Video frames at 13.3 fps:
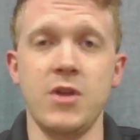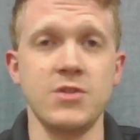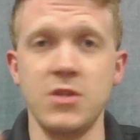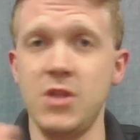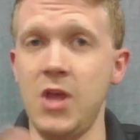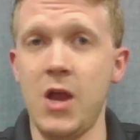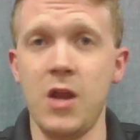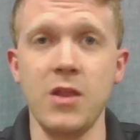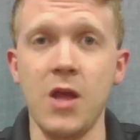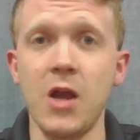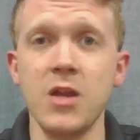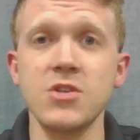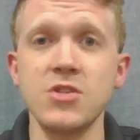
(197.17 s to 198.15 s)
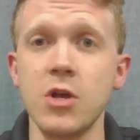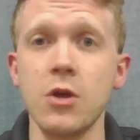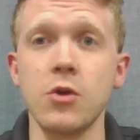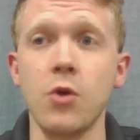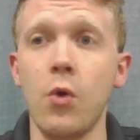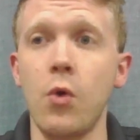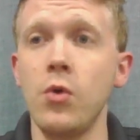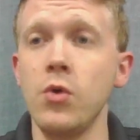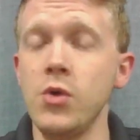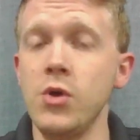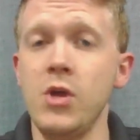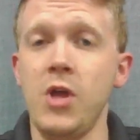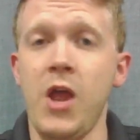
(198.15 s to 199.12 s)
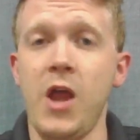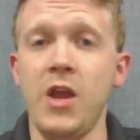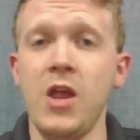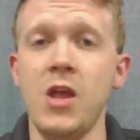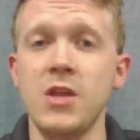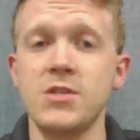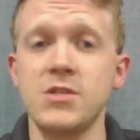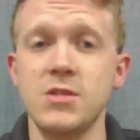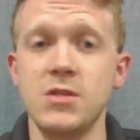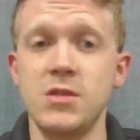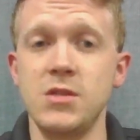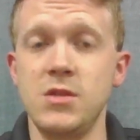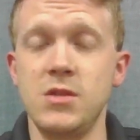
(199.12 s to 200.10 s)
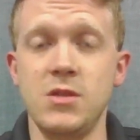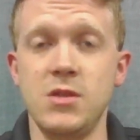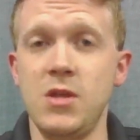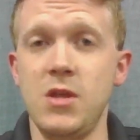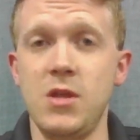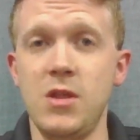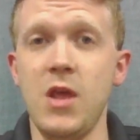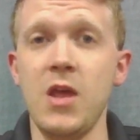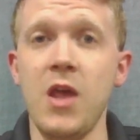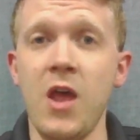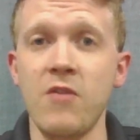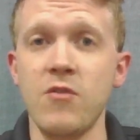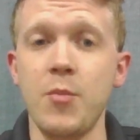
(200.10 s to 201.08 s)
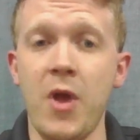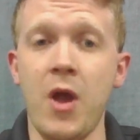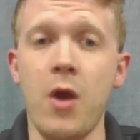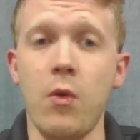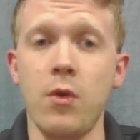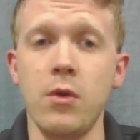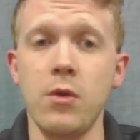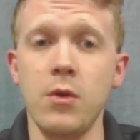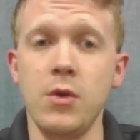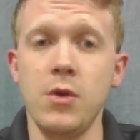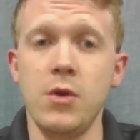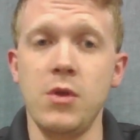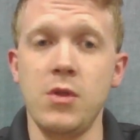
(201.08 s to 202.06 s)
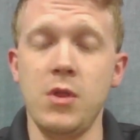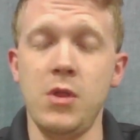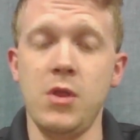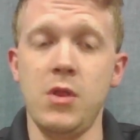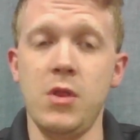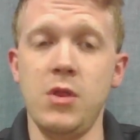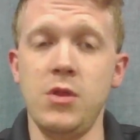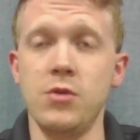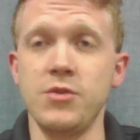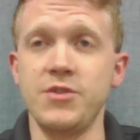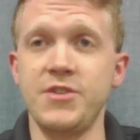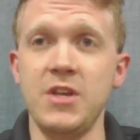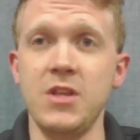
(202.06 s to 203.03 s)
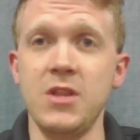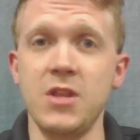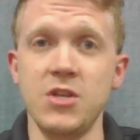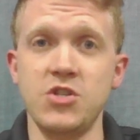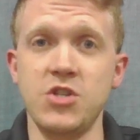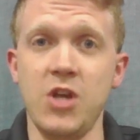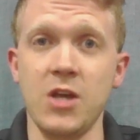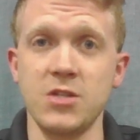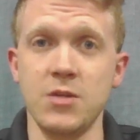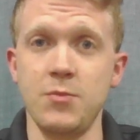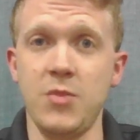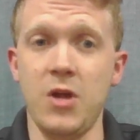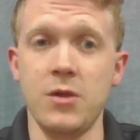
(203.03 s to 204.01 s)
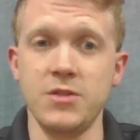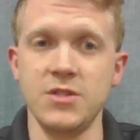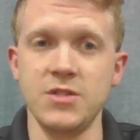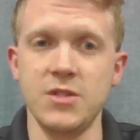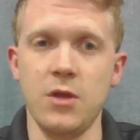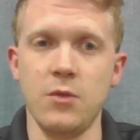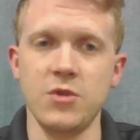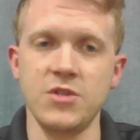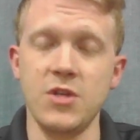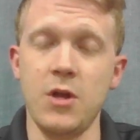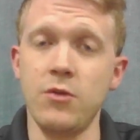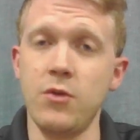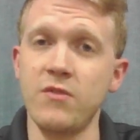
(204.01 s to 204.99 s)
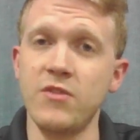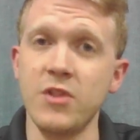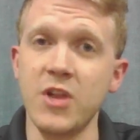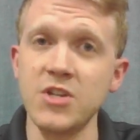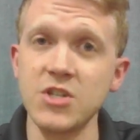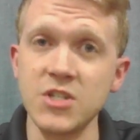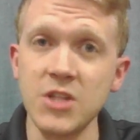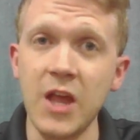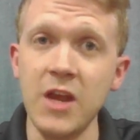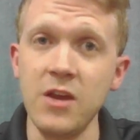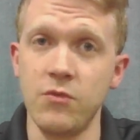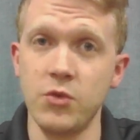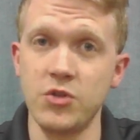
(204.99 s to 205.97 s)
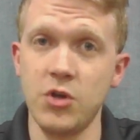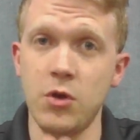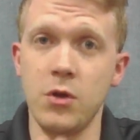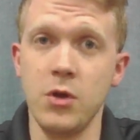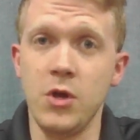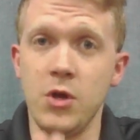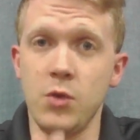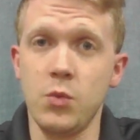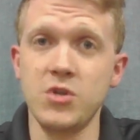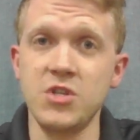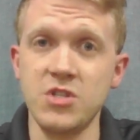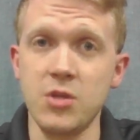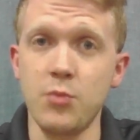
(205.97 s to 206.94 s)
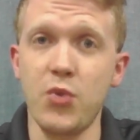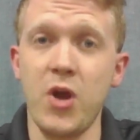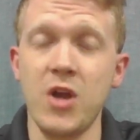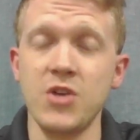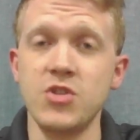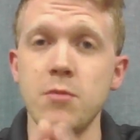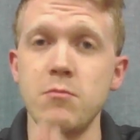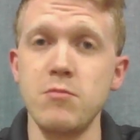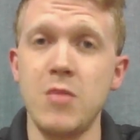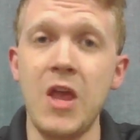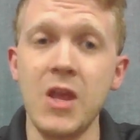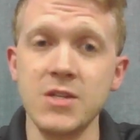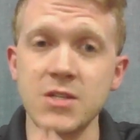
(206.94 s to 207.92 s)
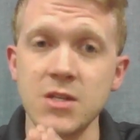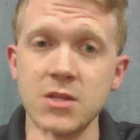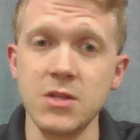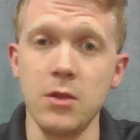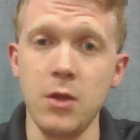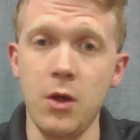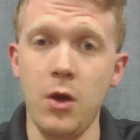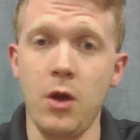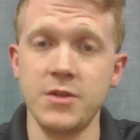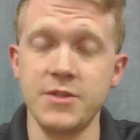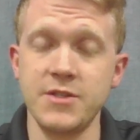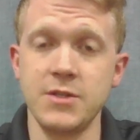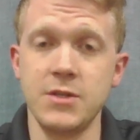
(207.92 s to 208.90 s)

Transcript: So that is their goal, and hence that they have a power. You'll see that checks and balances the other ones. Now you have the legislative, which is the branch that makes the laws.